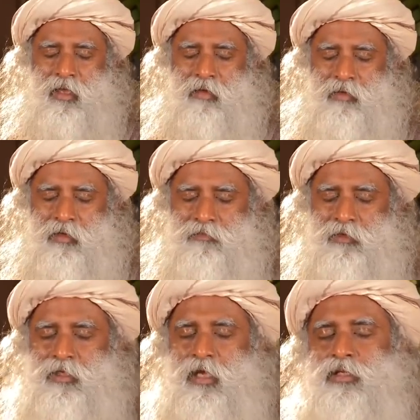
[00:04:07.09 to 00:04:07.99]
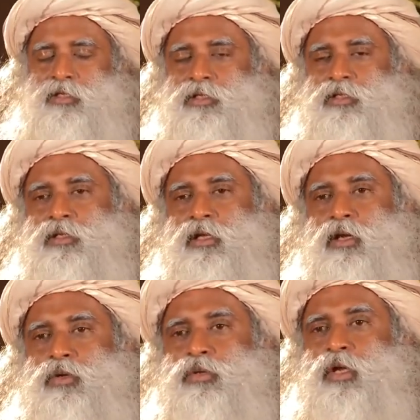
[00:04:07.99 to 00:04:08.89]
level of attention
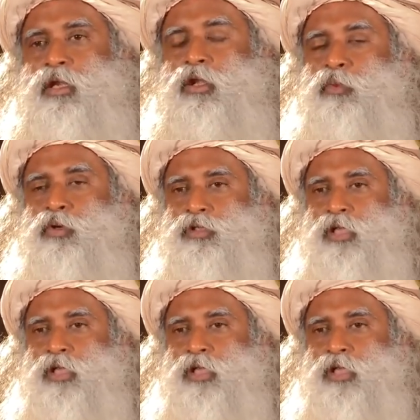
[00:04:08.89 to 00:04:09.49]
to the innermost